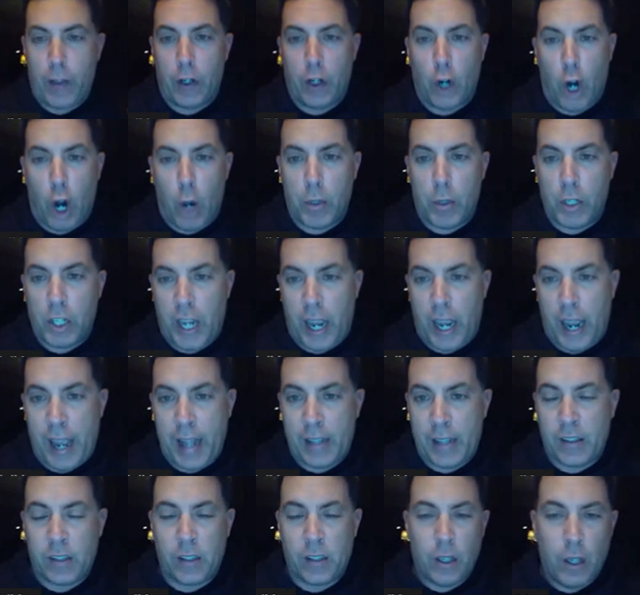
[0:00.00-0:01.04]
garbage
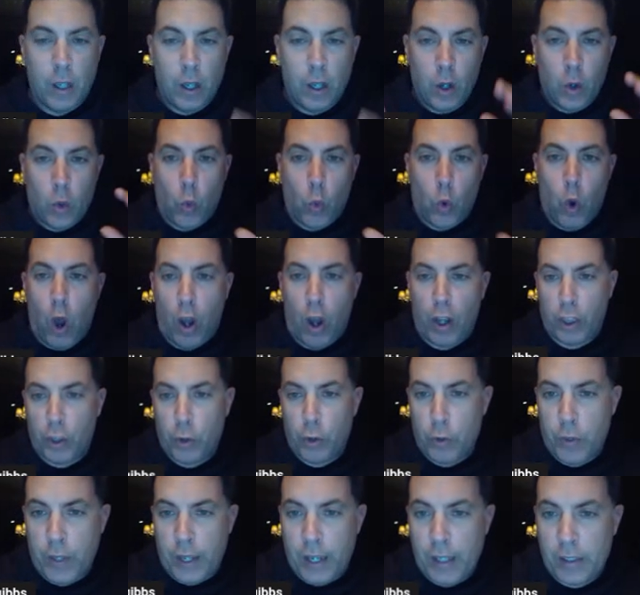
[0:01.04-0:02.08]
cans, walk
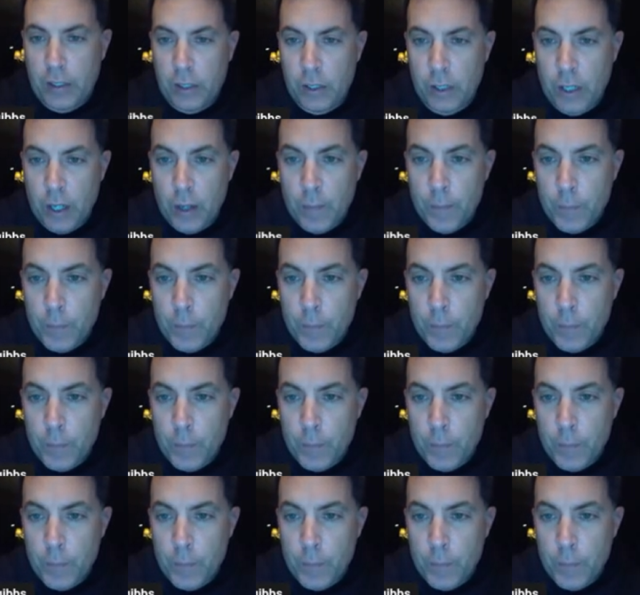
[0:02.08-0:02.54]
through this,